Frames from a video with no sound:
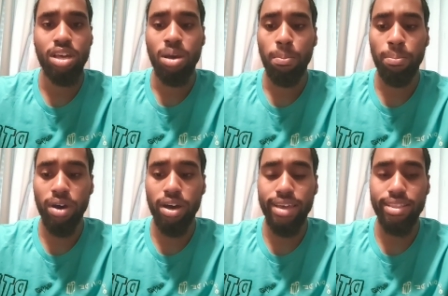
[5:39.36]

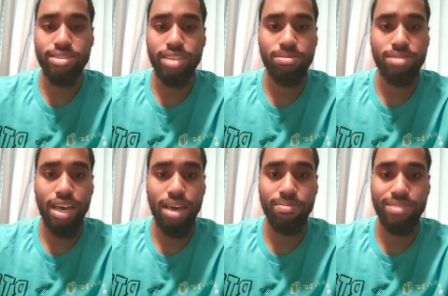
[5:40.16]
But at the same
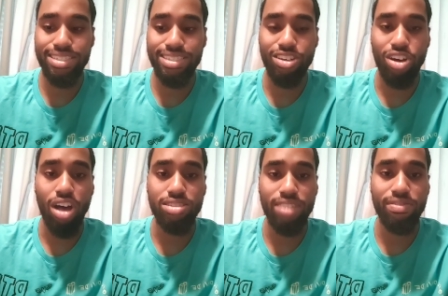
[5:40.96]
time, it's just the
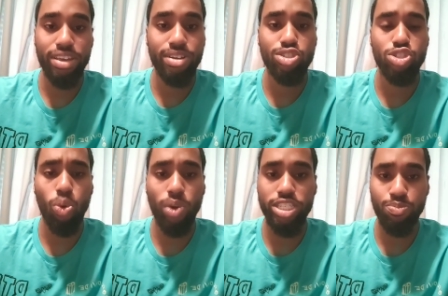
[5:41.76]
cost of living here is
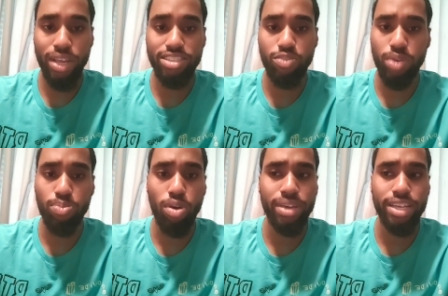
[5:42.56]
so expensive.
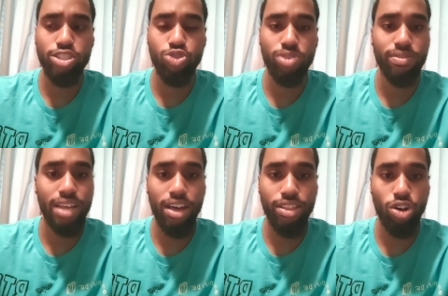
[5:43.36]
People are being driven
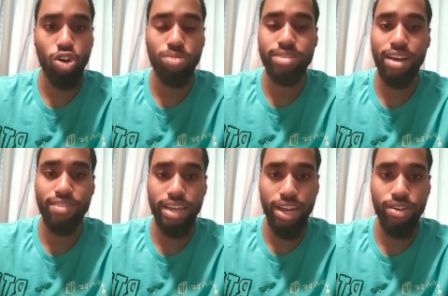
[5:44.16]
out of their homes, out of
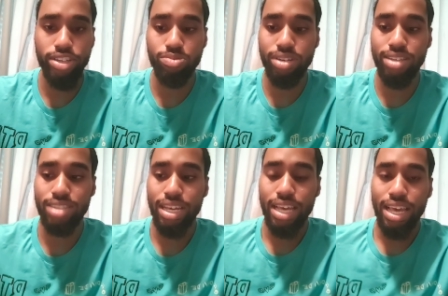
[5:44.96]
their areas because
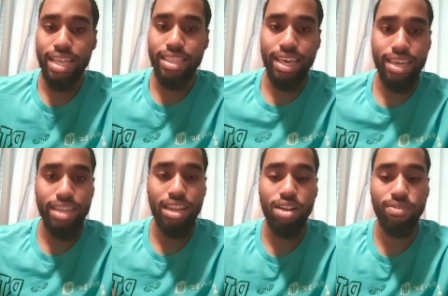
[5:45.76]
they
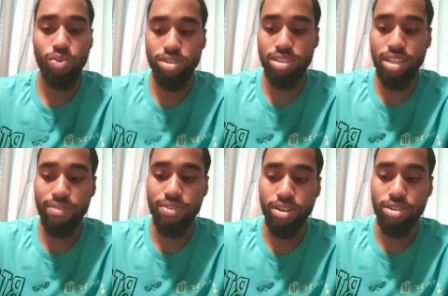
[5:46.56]
cannot afford to
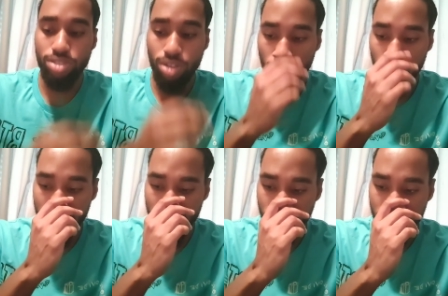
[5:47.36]
live here. So
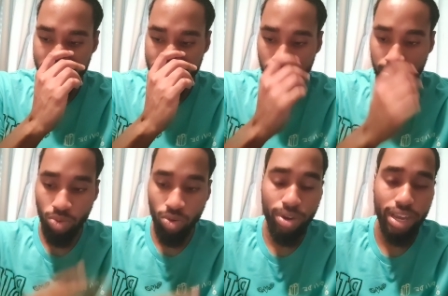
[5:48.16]
if we had
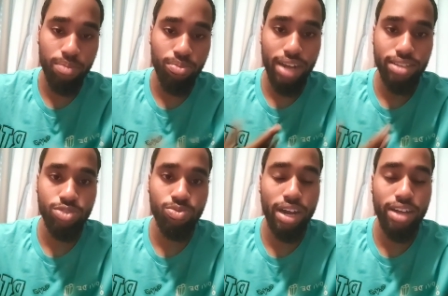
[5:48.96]
something where we could have
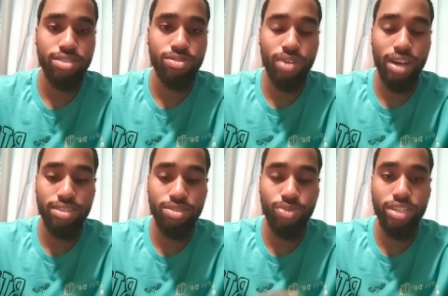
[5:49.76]
prices
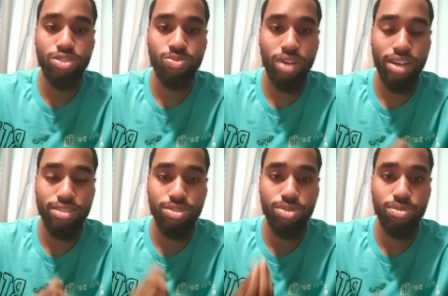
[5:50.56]
rise and wages
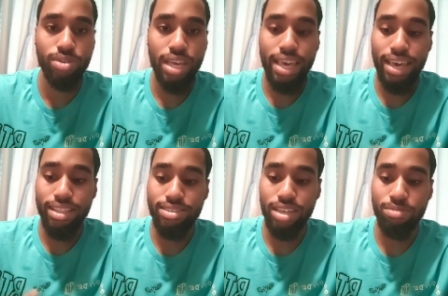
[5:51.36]
rise too at
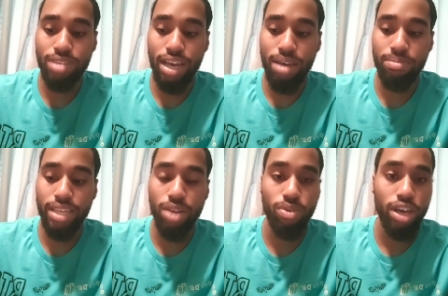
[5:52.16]
the same time,
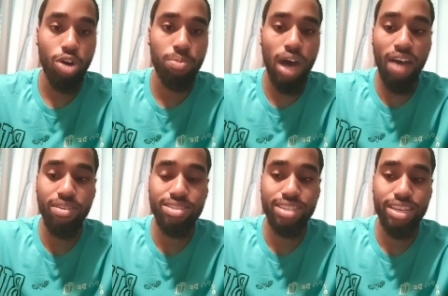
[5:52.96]
then it would help. But
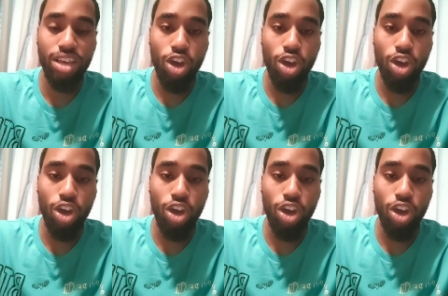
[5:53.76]
obviously,